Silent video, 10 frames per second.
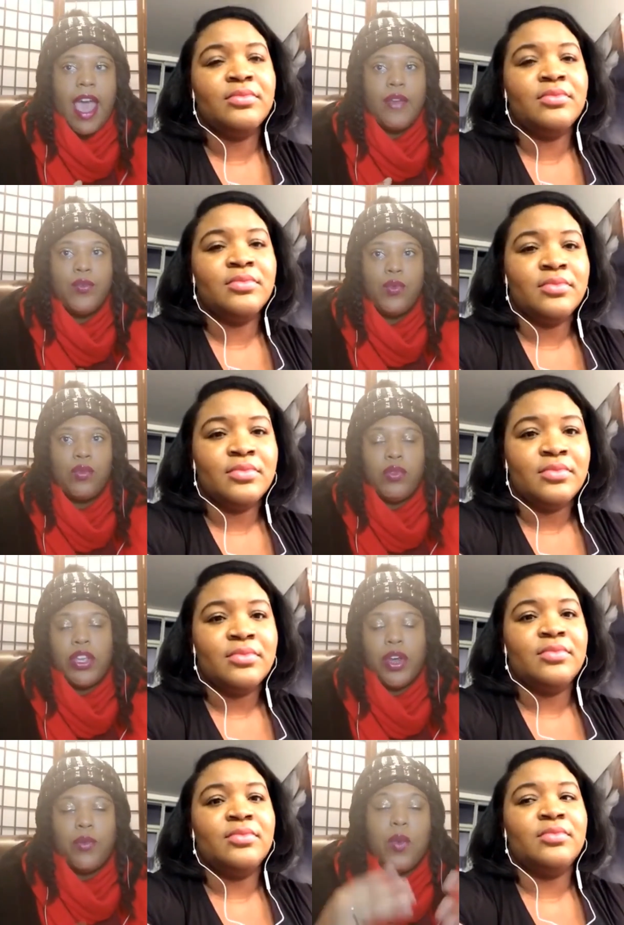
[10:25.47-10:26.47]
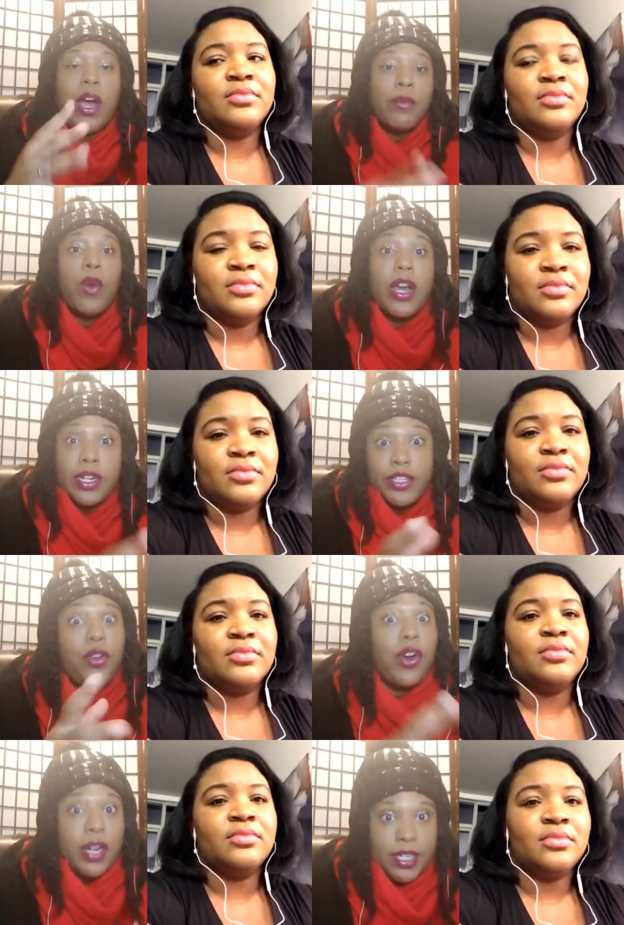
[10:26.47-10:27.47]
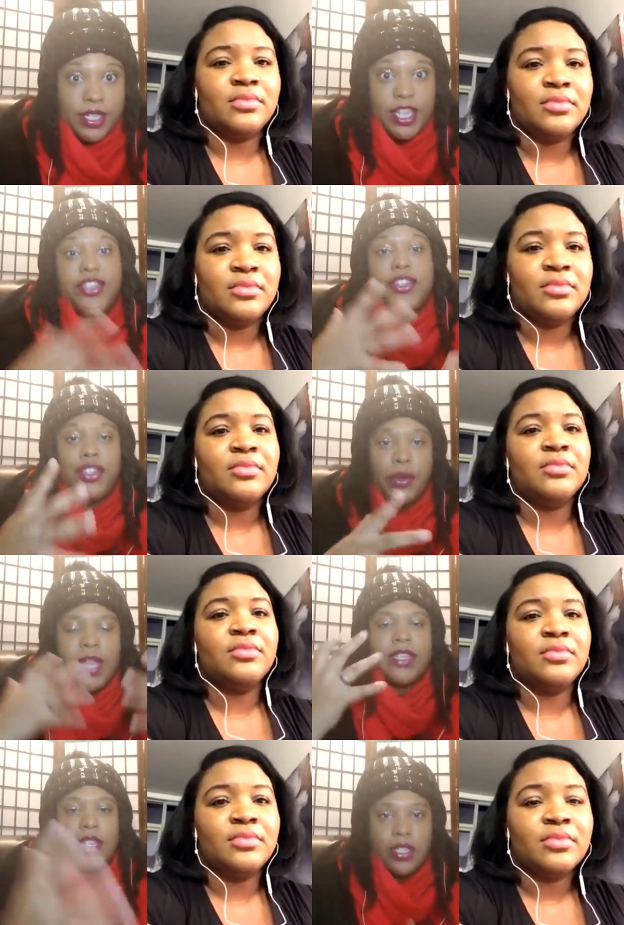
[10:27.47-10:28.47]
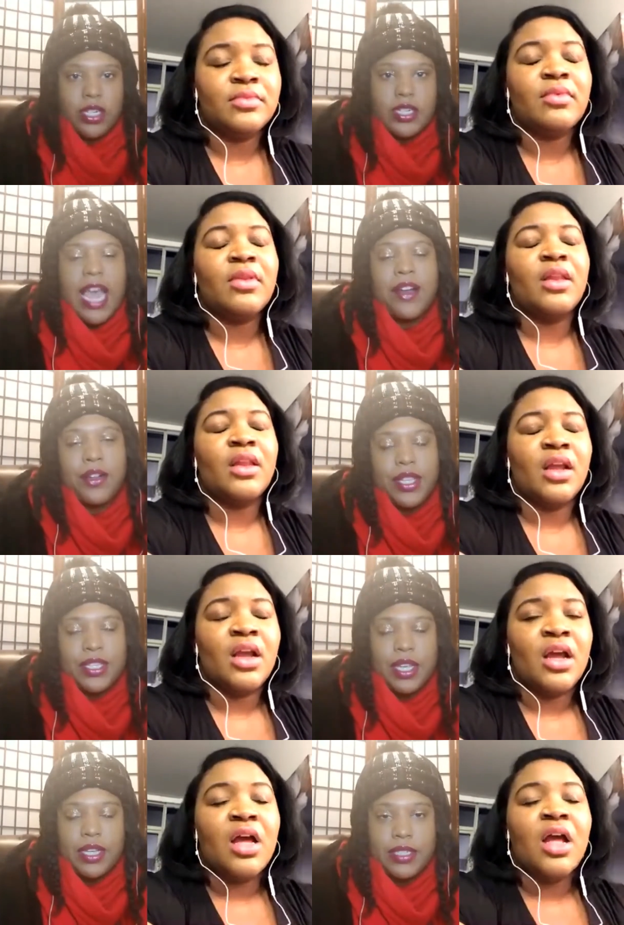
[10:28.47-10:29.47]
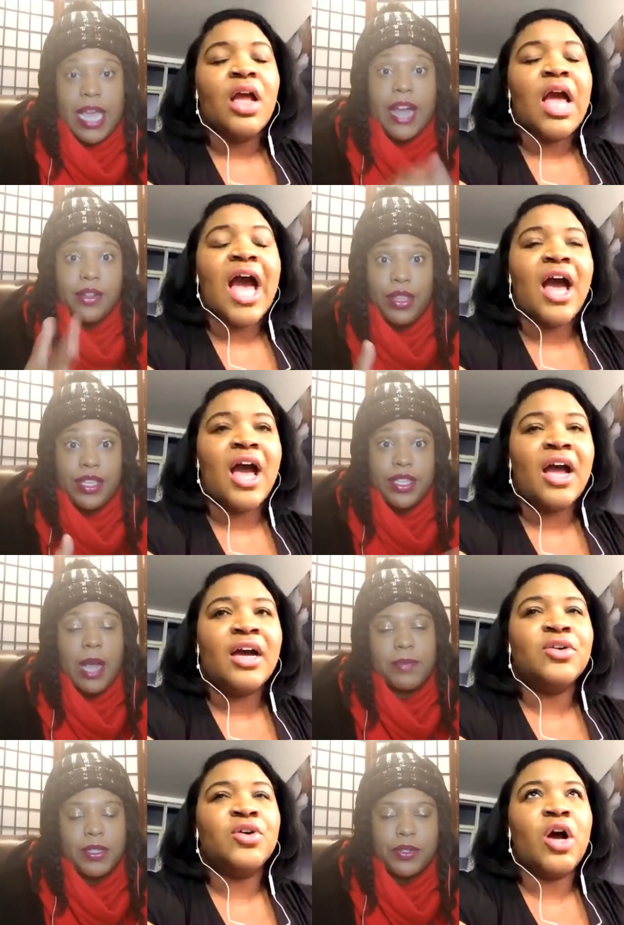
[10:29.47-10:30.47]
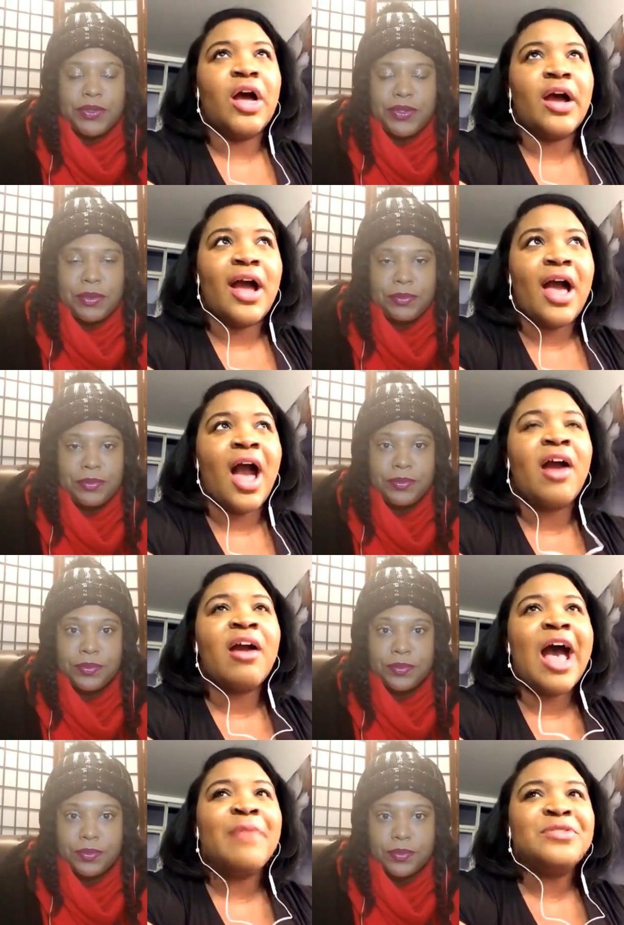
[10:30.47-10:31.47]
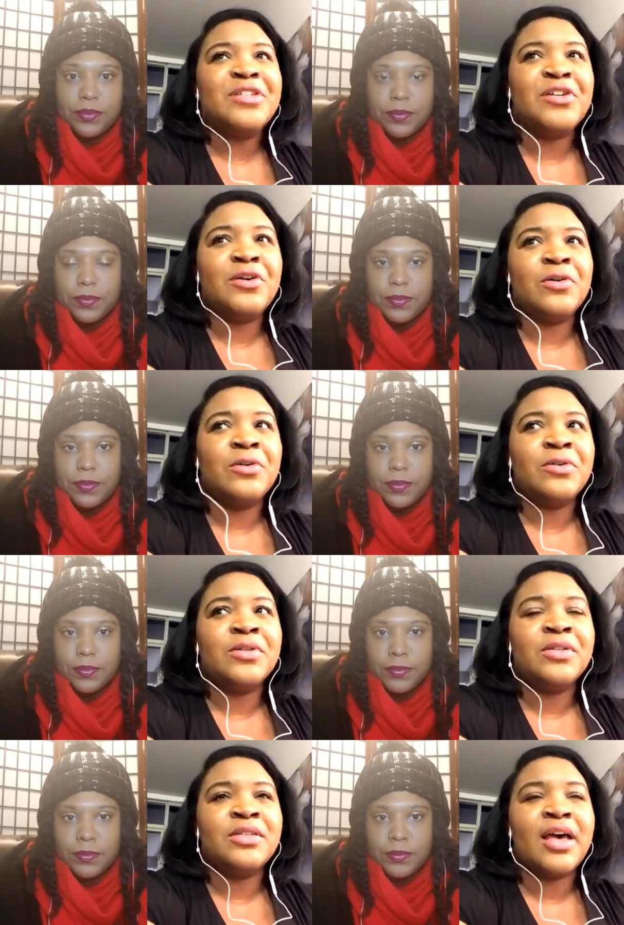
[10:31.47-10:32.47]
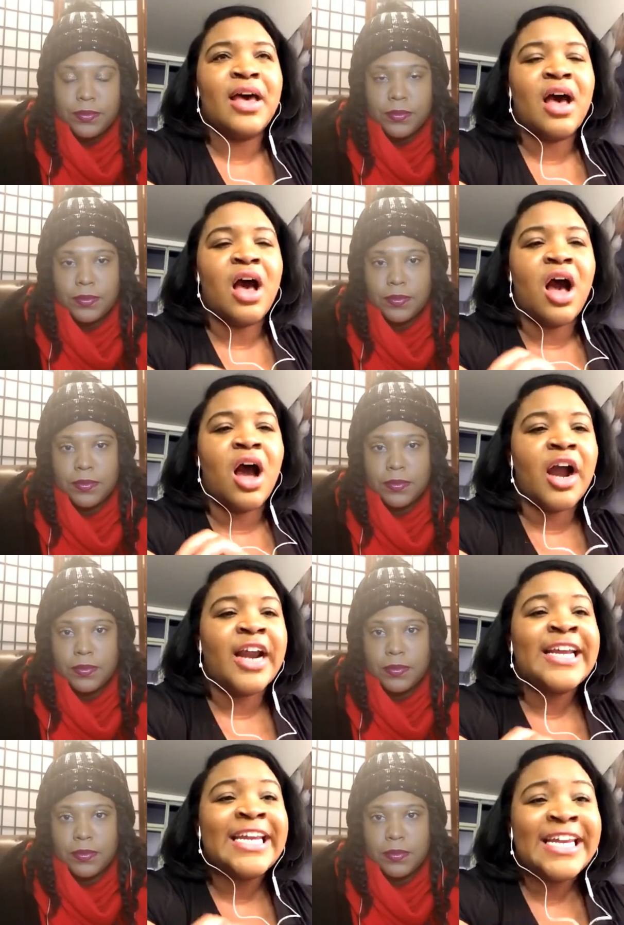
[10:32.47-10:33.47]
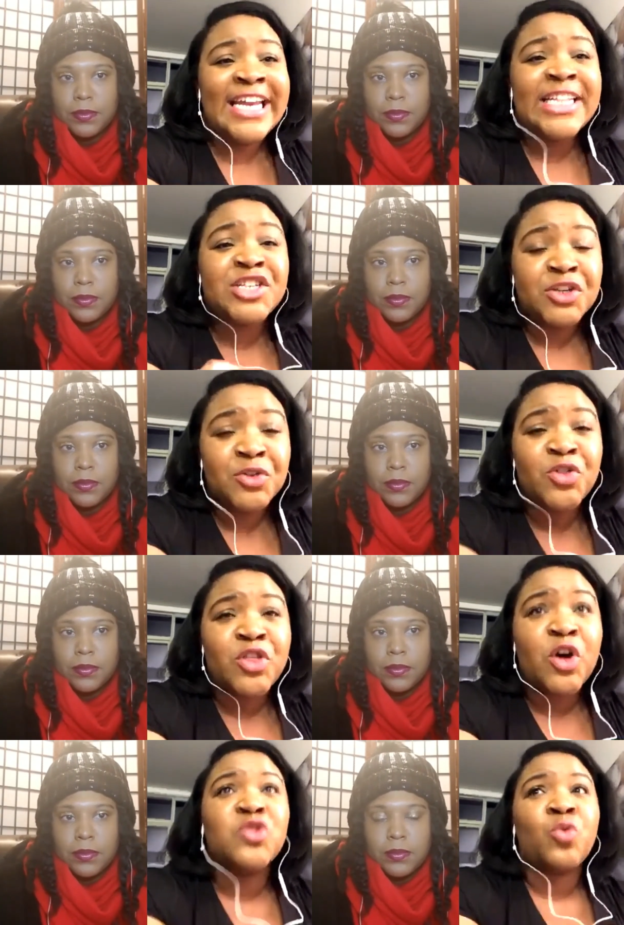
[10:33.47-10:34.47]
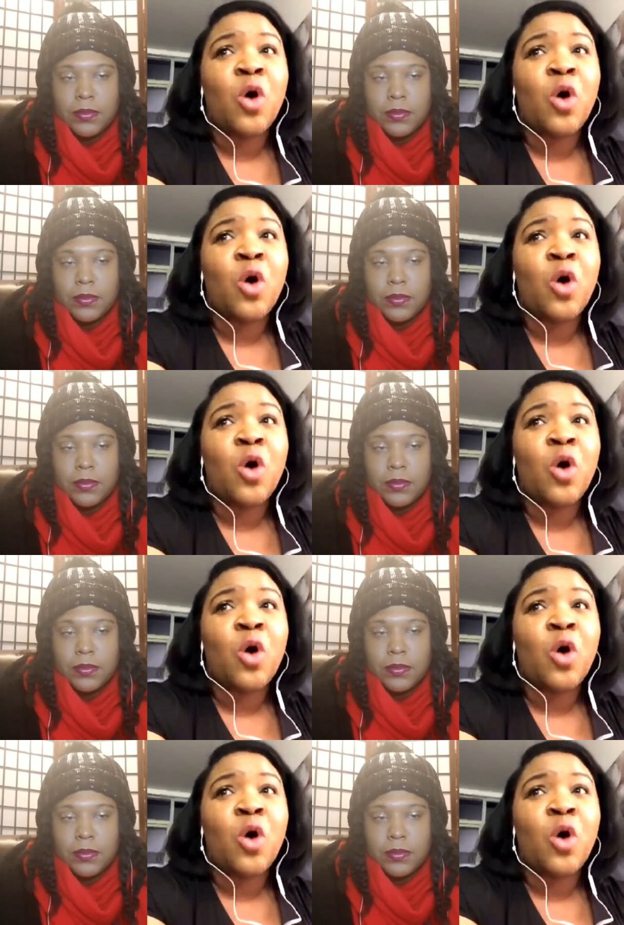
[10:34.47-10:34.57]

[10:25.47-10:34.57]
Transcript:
Speaker 1: and you know what what is your organization doing to to tackle this tackle these obstacles
Speaker 2: our obstacles are getting to those